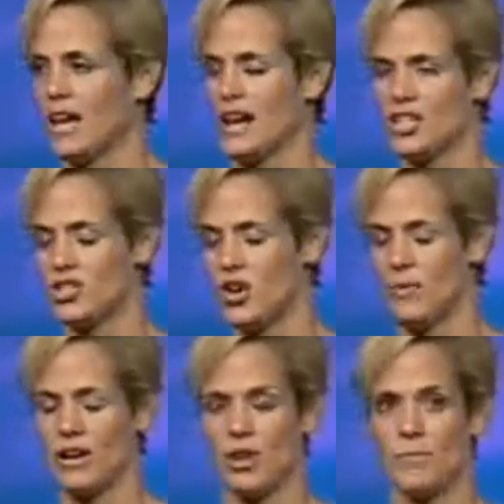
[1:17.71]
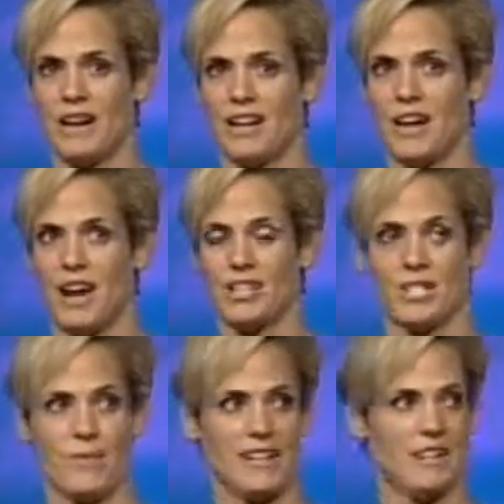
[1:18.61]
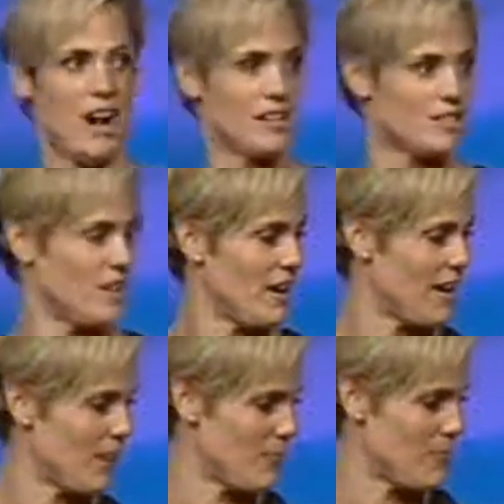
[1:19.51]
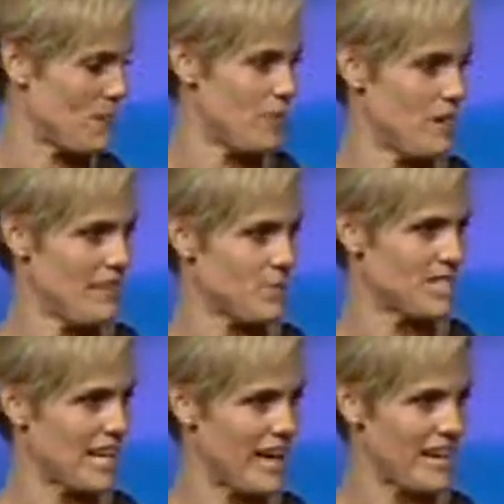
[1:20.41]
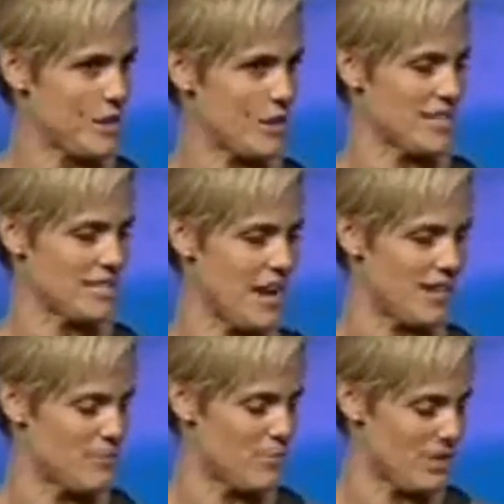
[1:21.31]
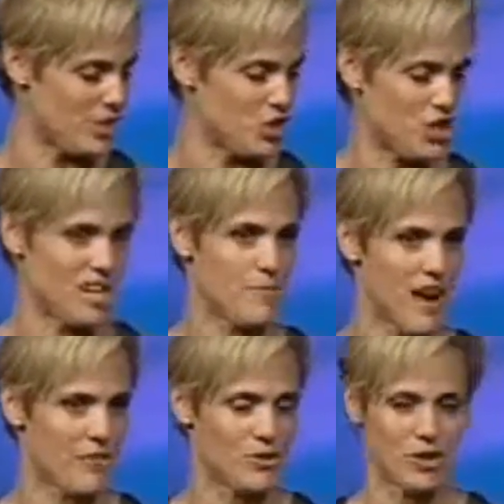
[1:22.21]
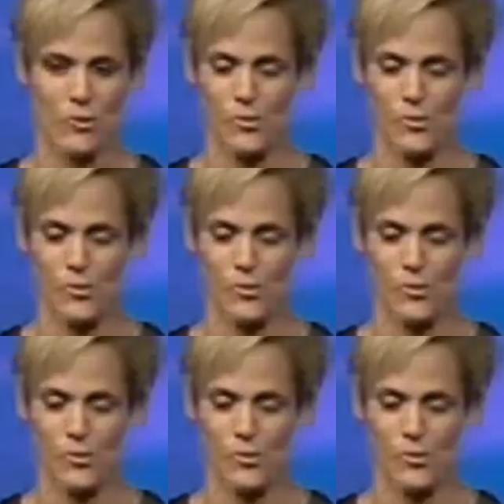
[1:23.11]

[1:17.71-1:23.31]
And I turn, I'm like, oh my gosh, it's my doctor. And I'm like, what if he was kidding when he said I can be in the gym after,